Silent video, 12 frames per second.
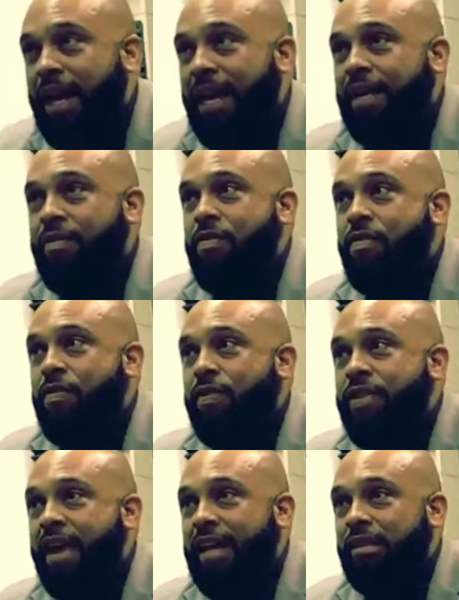And
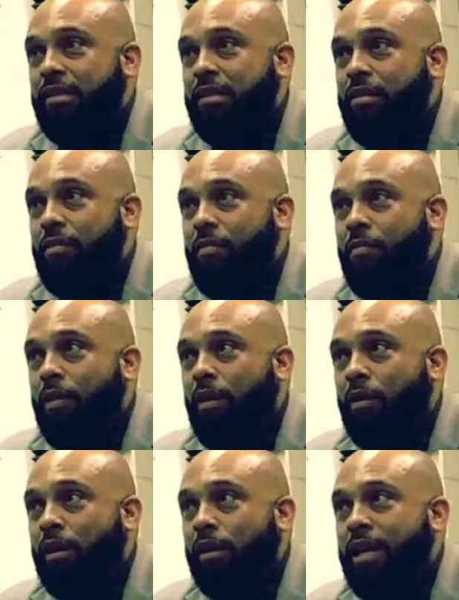that's
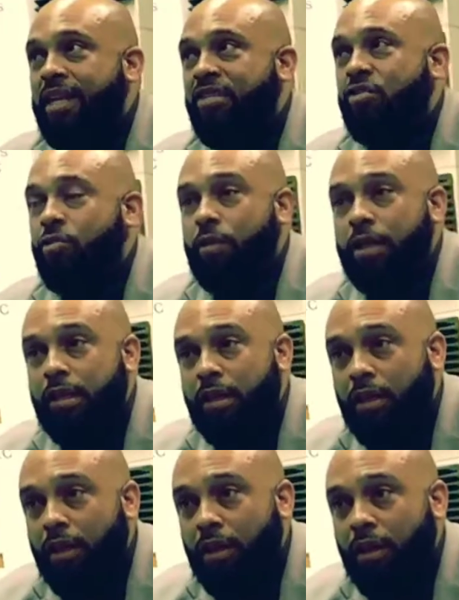history
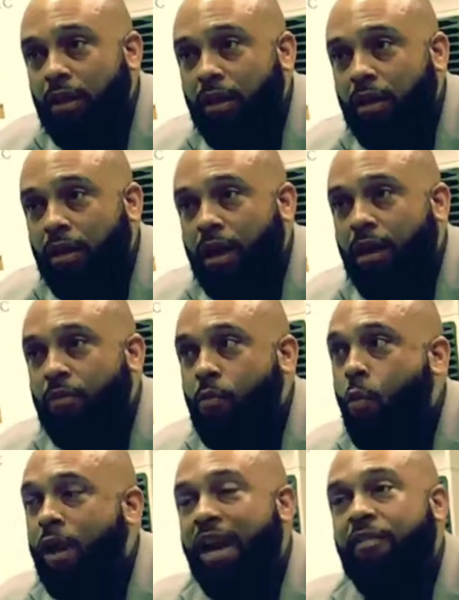of
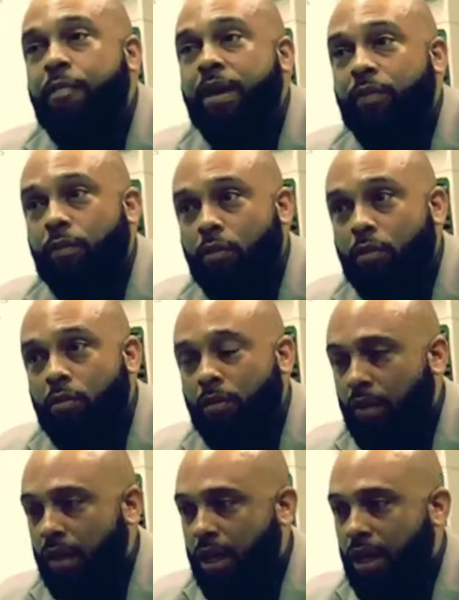what I've been through.
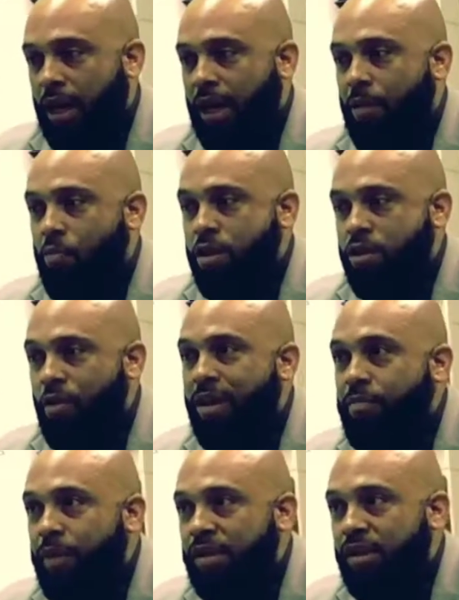When you're
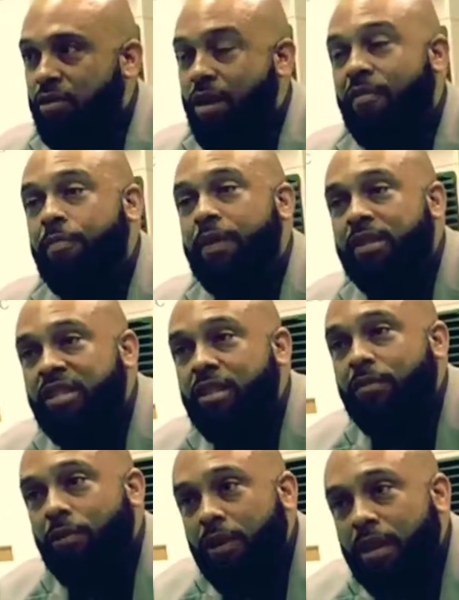in business, you have business
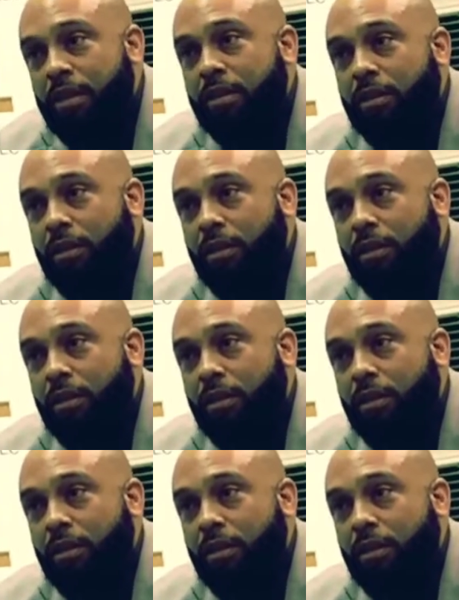friends.